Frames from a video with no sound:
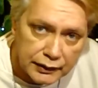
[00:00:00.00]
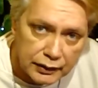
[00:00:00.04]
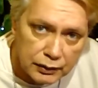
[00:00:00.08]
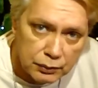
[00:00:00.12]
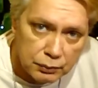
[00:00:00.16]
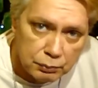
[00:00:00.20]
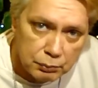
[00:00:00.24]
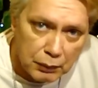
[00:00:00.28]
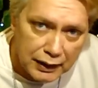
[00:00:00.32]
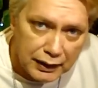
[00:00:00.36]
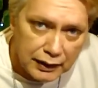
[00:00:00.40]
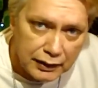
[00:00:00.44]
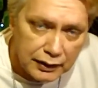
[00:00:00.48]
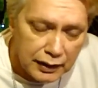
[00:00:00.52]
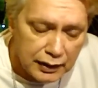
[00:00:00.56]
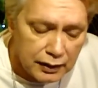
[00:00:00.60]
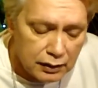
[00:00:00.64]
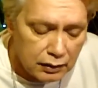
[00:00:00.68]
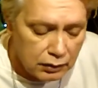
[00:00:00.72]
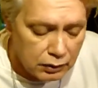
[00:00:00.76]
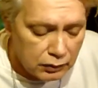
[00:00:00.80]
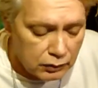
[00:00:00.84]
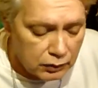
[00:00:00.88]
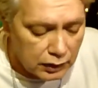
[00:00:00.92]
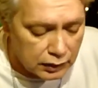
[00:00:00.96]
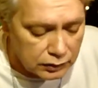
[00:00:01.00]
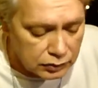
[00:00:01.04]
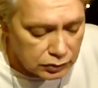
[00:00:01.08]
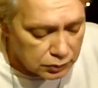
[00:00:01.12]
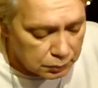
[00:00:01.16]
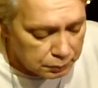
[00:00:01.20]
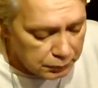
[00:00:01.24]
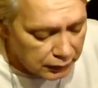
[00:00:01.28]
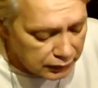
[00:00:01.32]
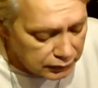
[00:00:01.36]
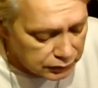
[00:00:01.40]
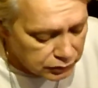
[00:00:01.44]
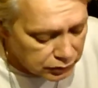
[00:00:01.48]
you might need a little extra
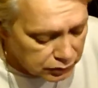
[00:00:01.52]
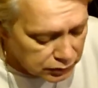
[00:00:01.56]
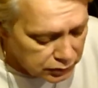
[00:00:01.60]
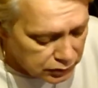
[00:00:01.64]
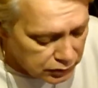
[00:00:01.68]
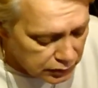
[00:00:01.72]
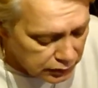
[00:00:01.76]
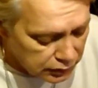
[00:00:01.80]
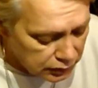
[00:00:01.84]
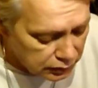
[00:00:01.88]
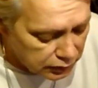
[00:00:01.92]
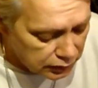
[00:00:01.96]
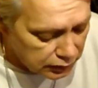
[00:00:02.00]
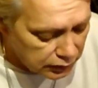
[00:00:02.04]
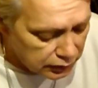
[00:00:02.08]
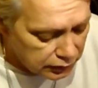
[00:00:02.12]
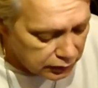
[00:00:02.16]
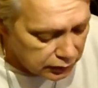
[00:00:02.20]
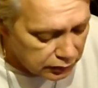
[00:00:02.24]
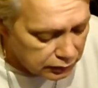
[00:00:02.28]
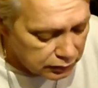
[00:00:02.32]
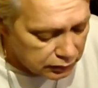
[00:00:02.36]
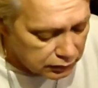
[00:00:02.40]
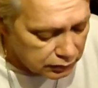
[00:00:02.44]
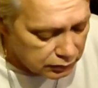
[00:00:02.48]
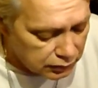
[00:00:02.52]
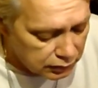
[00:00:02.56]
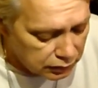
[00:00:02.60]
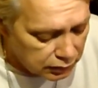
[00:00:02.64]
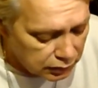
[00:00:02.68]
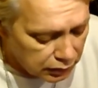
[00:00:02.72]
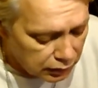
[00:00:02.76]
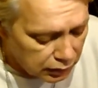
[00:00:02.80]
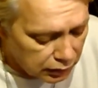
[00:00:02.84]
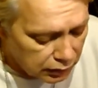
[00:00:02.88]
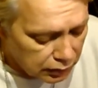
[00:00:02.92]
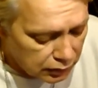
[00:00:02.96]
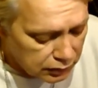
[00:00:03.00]
patience here in
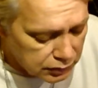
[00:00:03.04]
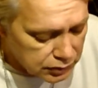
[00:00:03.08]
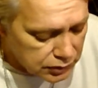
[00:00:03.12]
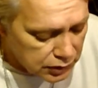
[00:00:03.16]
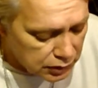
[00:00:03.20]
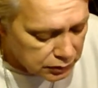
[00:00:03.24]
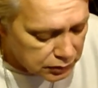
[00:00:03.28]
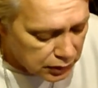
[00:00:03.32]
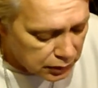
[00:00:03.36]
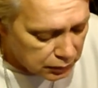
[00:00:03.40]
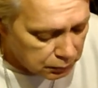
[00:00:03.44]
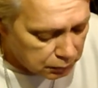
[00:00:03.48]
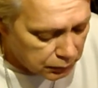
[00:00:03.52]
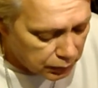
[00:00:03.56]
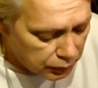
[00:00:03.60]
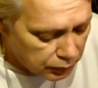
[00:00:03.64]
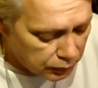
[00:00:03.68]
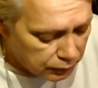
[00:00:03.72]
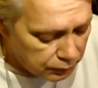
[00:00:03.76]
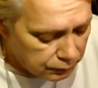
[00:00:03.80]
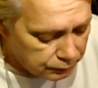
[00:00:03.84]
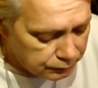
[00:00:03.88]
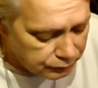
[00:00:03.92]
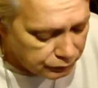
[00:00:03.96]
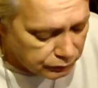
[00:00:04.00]
September.